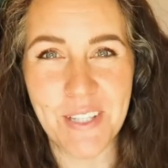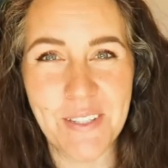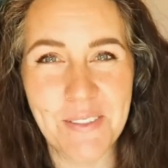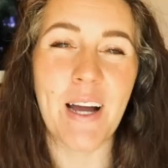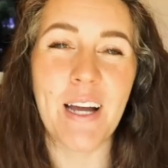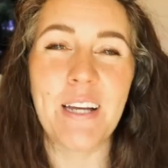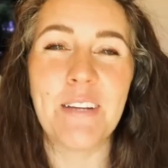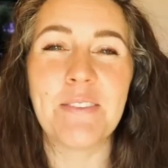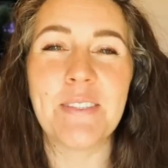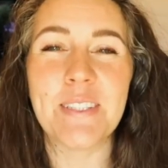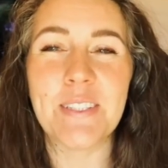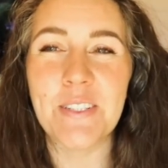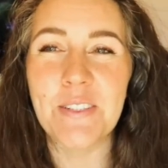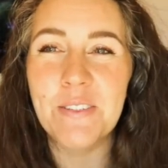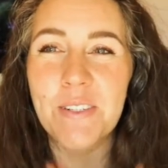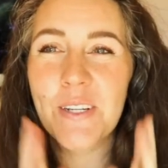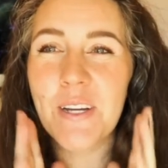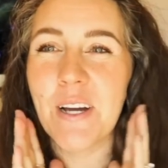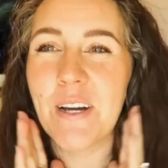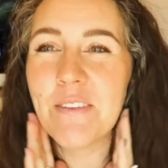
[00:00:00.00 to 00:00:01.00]
I am still
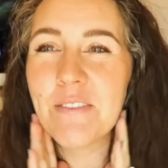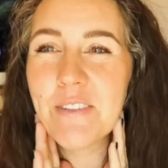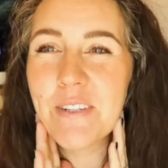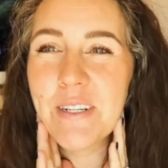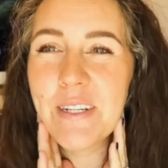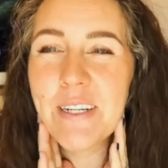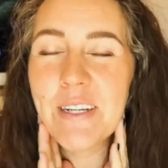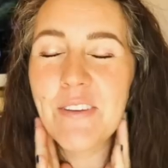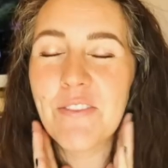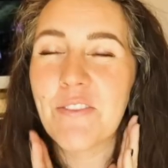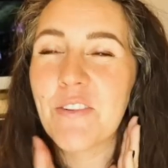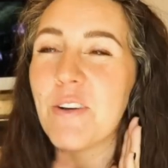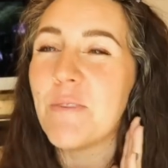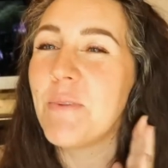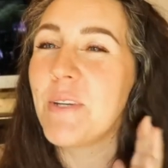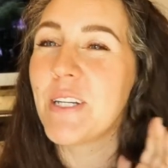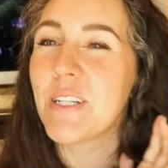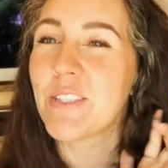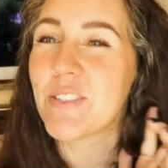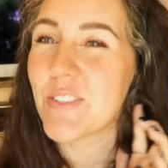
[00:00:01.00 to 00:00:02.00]
recovering from
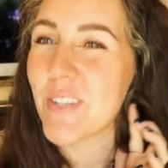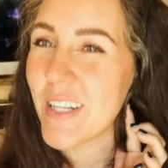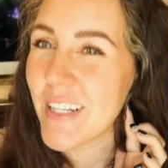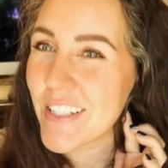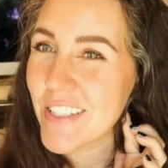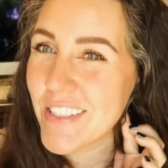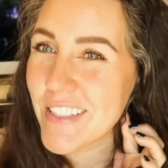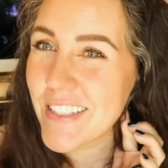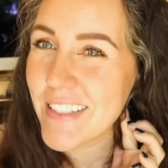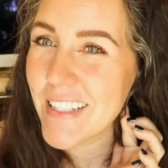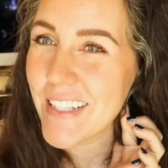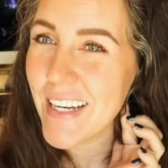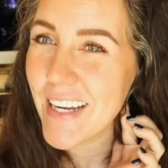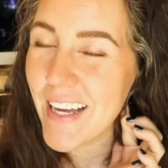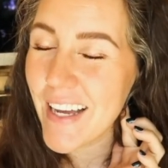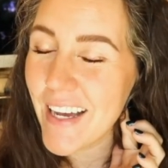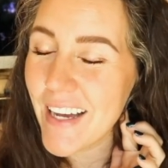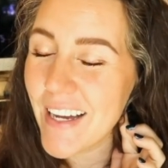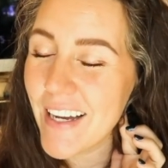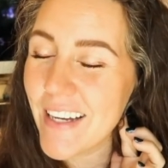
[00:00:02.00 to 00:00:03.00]
an extraction that I
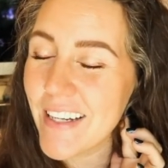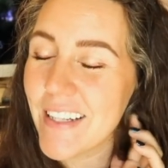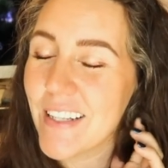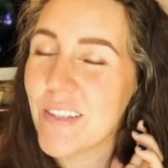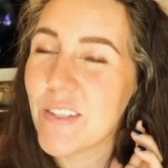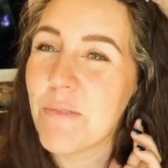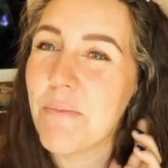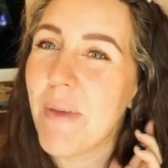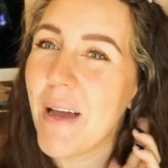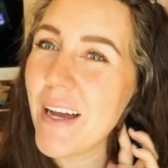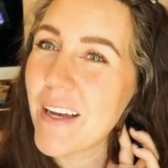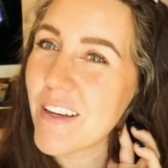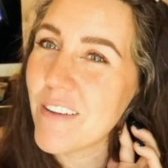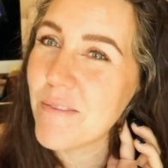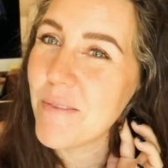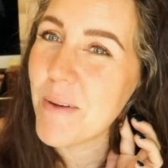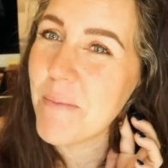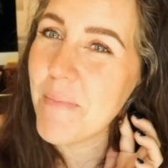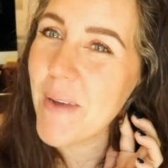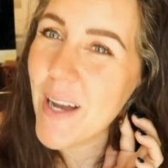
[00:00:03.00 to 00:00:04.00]
had in the back of
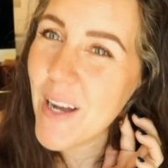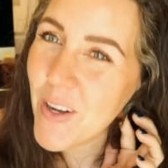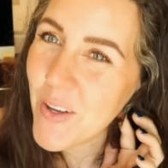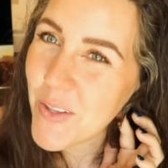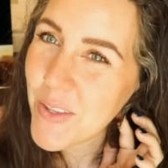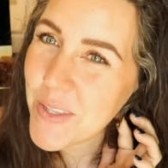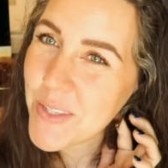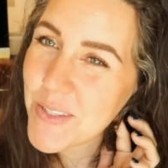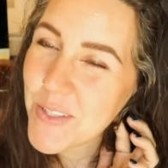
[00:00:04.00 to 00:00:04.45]
my mouth,